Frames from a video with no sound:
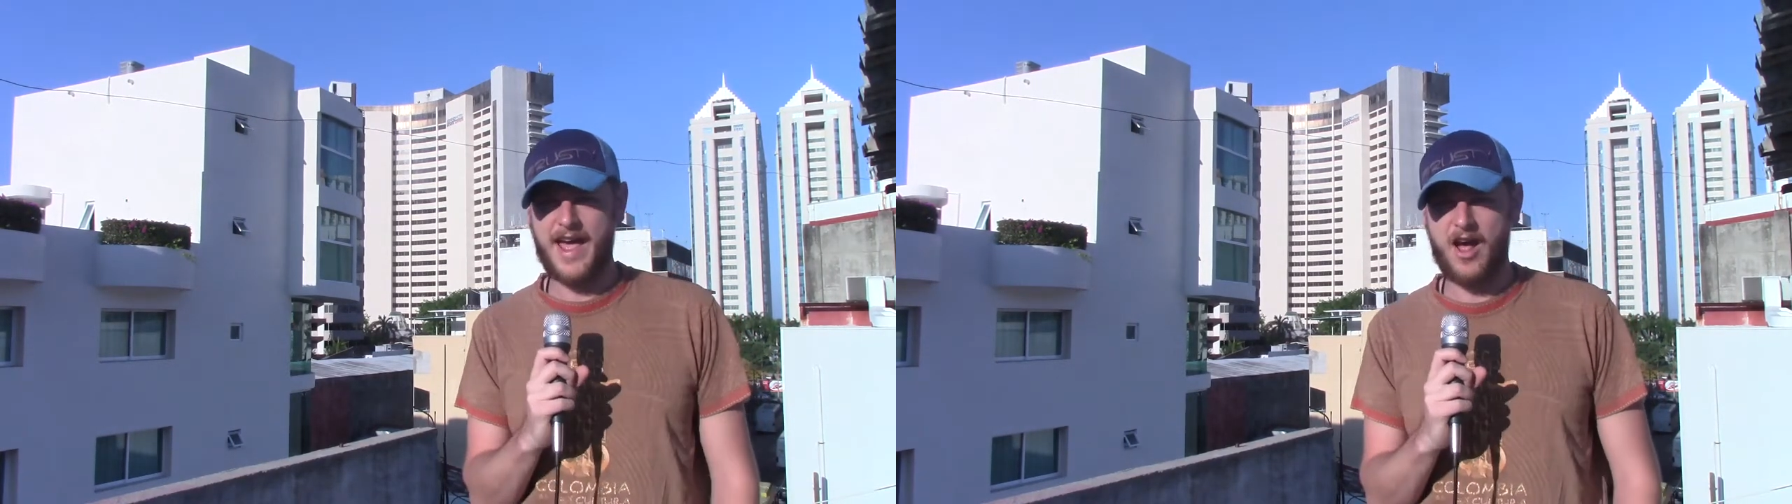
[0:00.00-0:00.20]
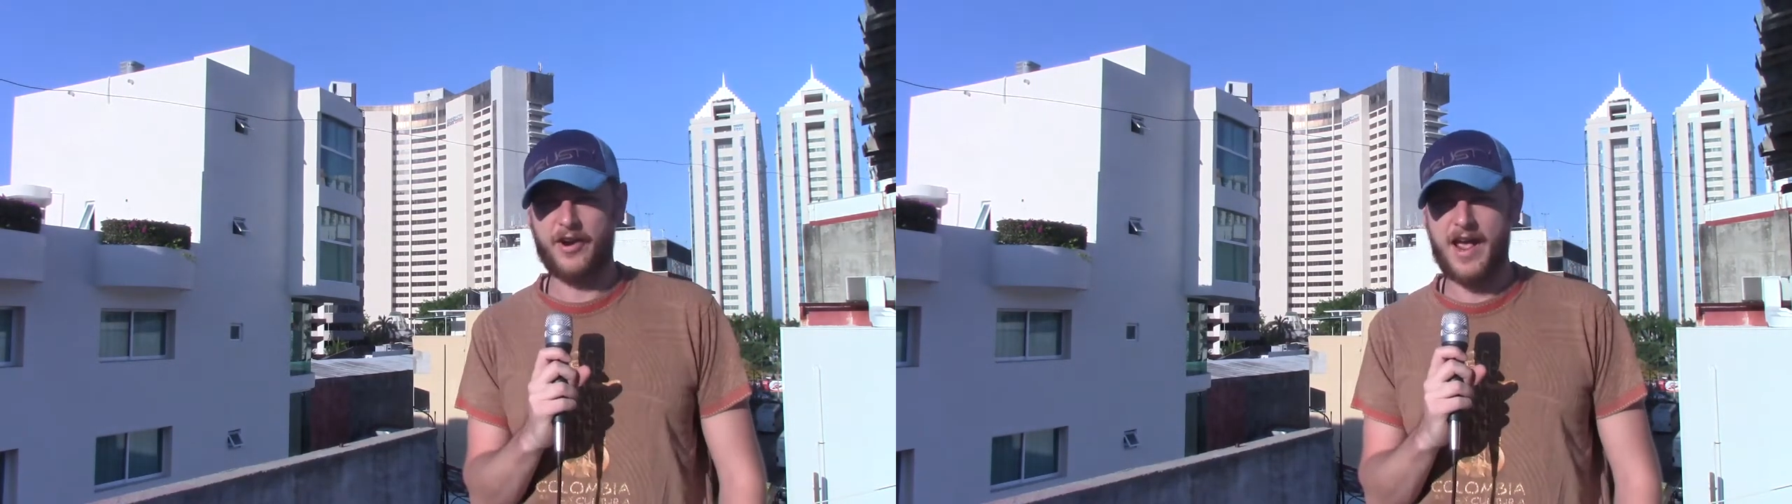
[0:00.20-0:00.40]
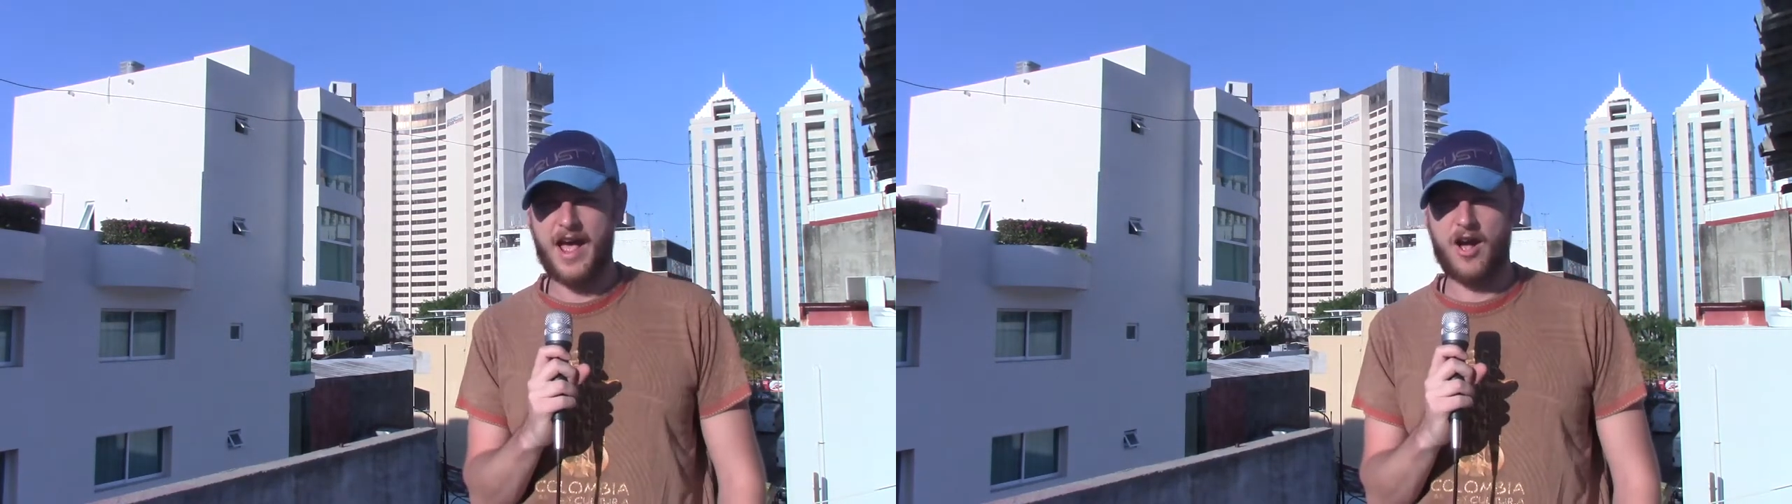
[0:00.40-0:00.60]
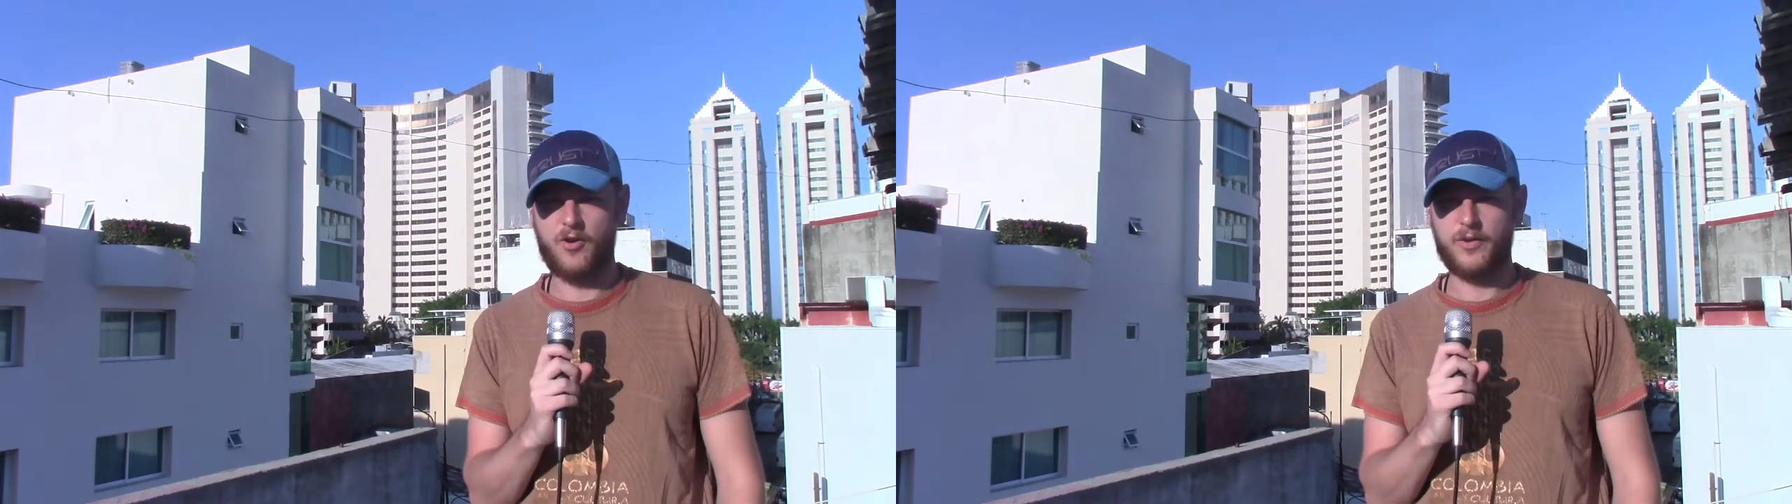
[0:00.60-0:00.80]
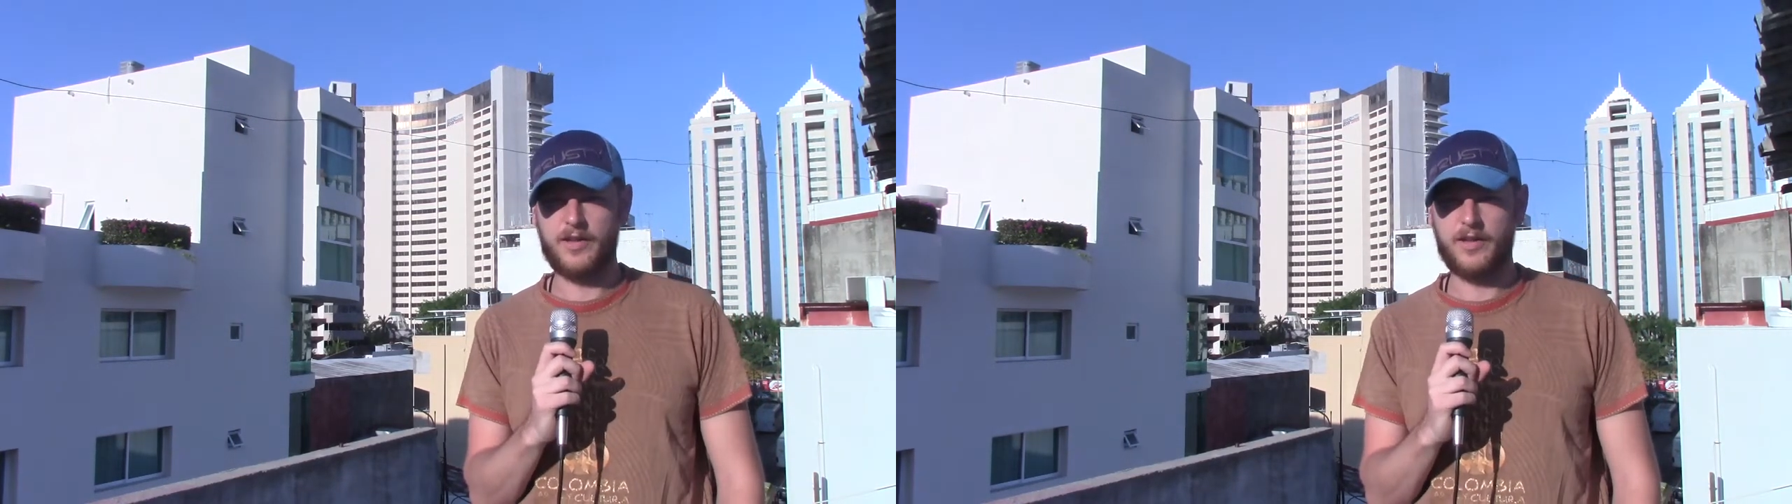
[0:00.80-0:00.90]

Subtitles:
out how